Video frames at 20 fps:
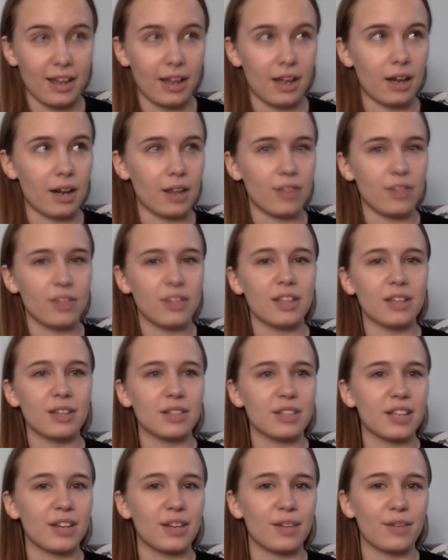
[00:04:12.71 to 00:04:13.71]
And I think that
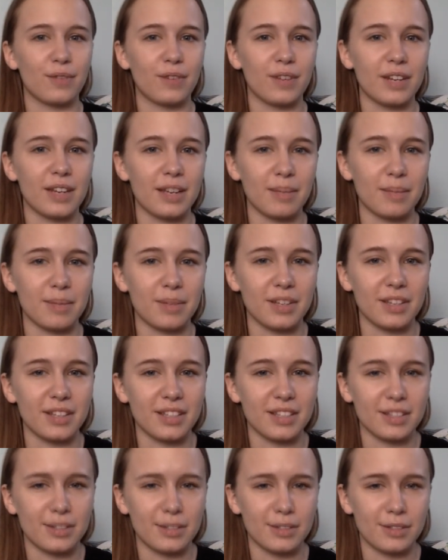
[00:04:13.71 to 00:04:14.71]
was kind of funny
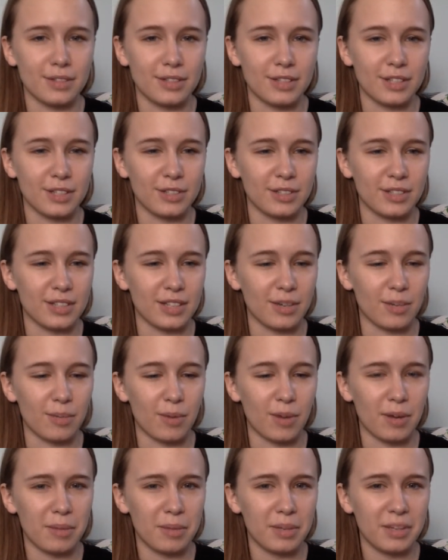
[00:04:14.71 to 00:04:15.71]
because Zig was like,
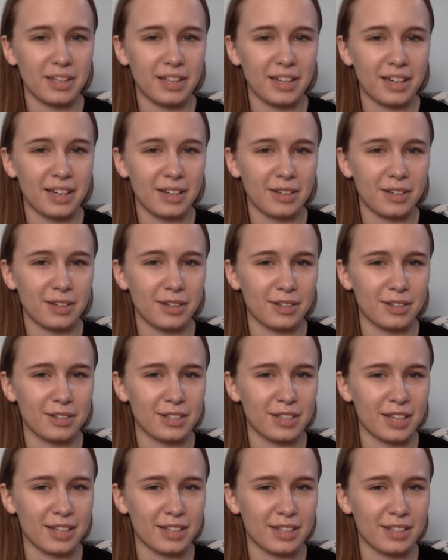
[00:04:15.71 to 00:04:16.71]
Why am I getting a
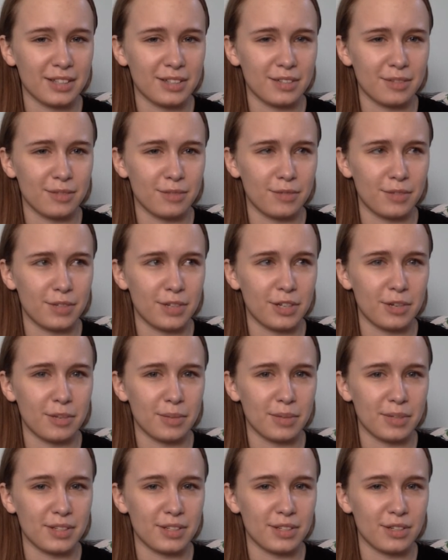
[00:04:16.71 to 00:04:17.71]
text video
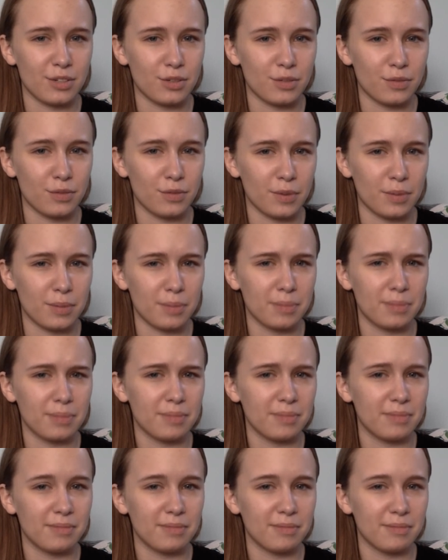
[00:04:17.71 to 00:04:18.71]
message from
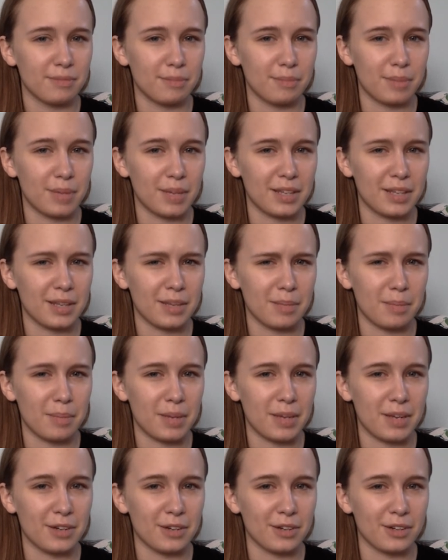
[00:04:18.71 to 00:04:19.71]
Becky
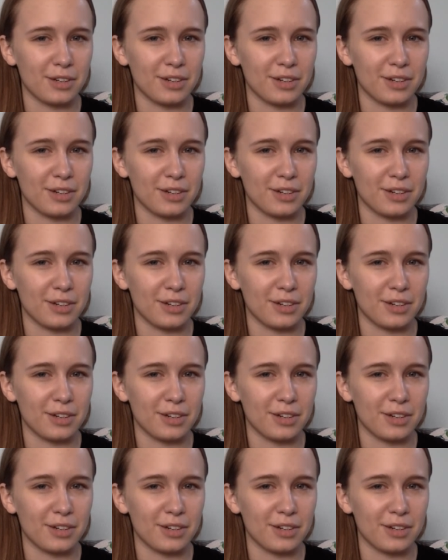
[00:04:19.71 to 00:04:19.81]
Baker.